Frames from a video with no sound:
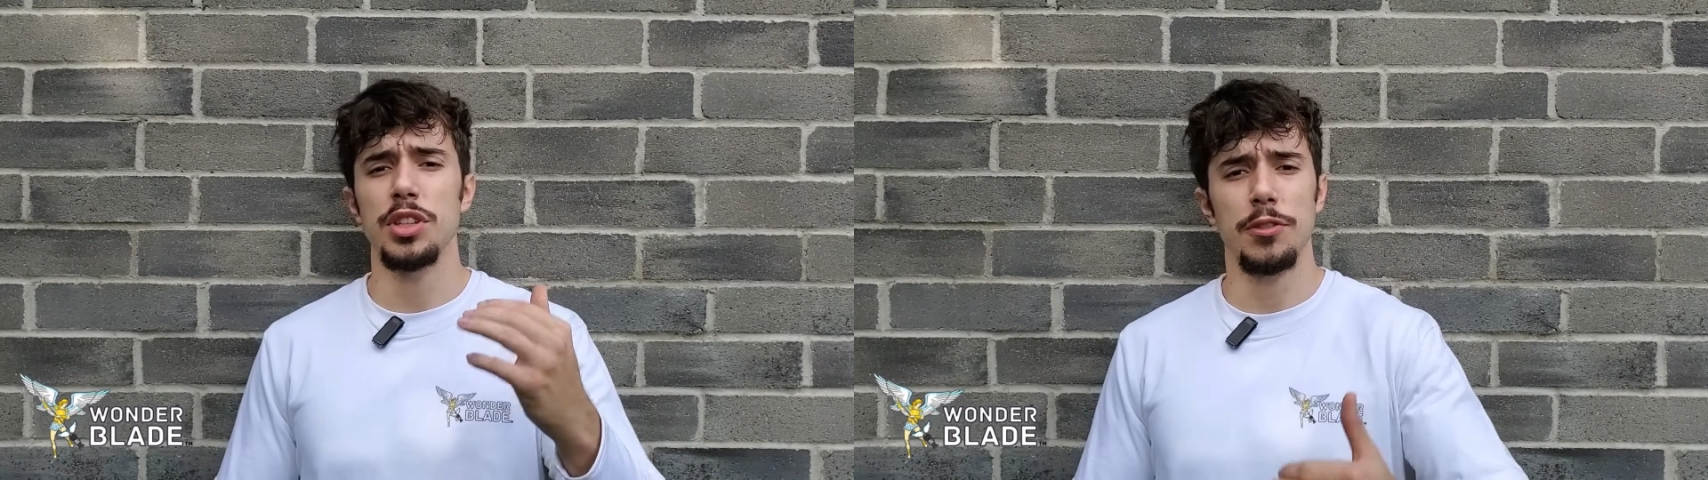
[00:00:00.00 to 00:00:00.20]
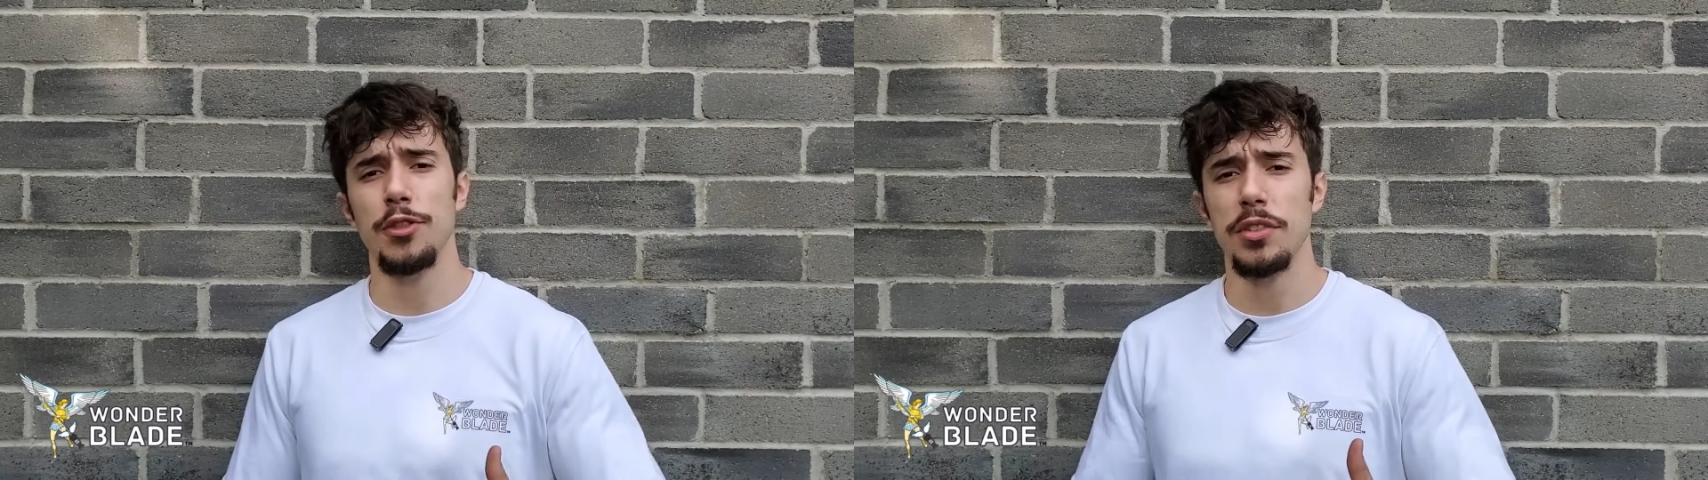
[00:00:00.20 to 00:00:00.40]

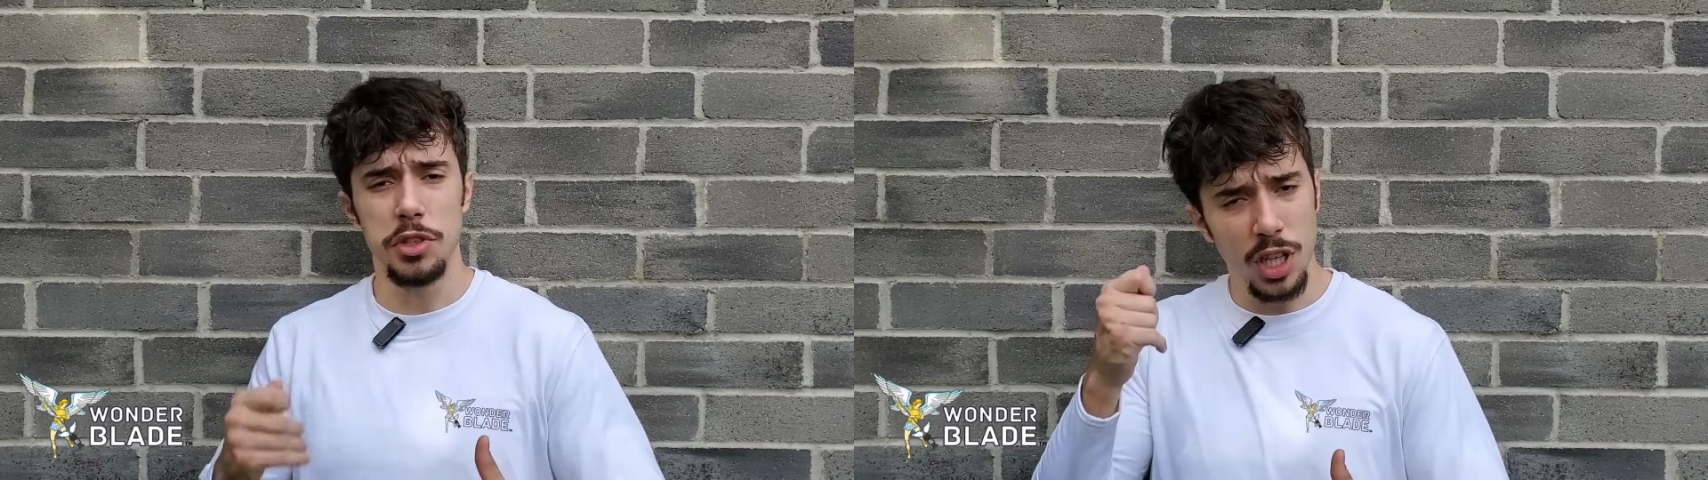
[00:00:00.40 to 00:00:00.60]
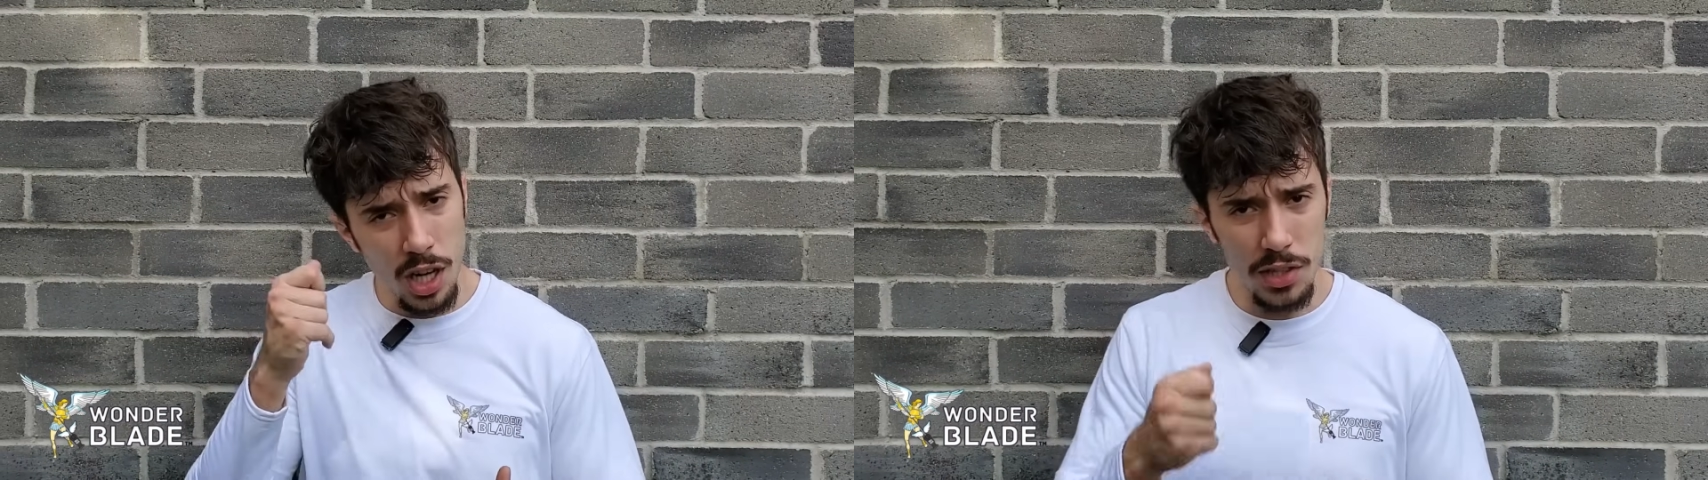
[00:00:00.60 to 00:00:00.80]
Even if
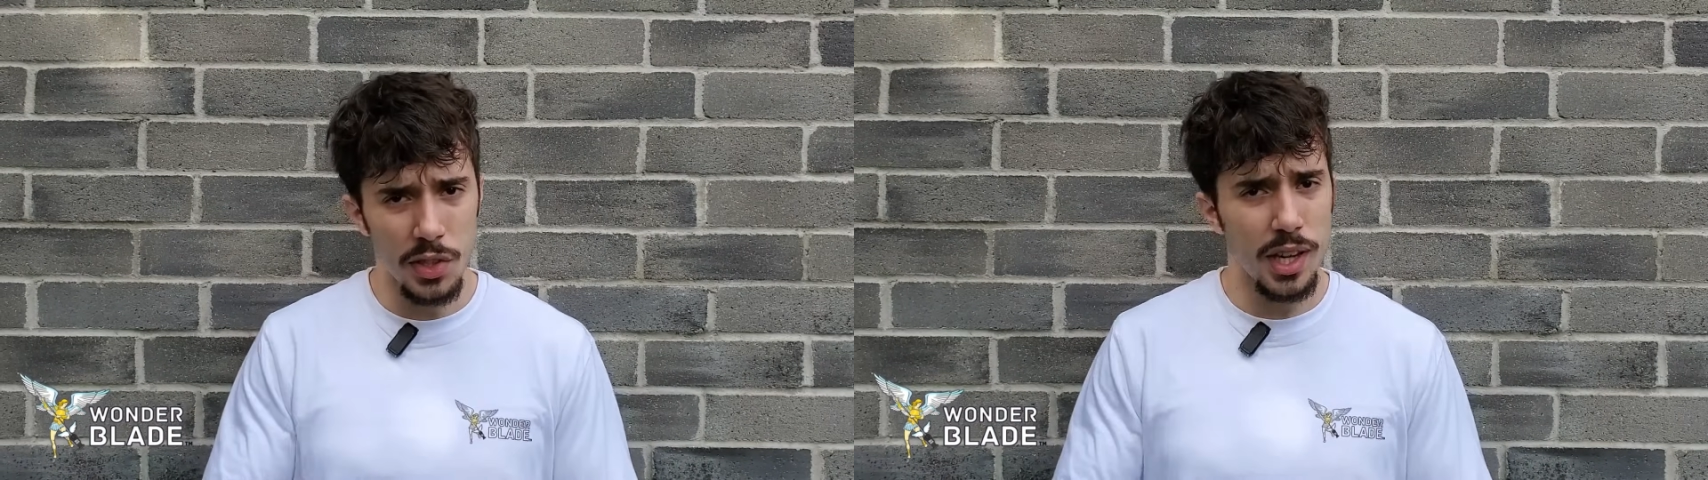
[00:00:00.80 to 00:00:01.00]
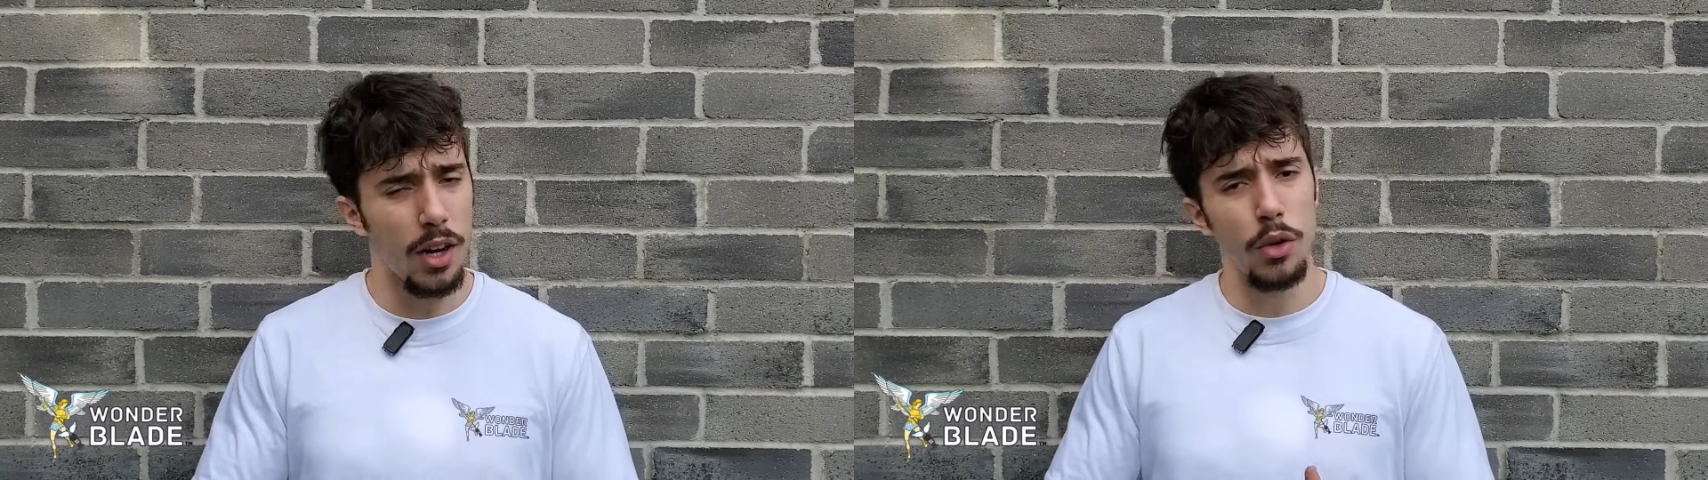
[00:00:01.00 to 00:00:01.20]
you have to cut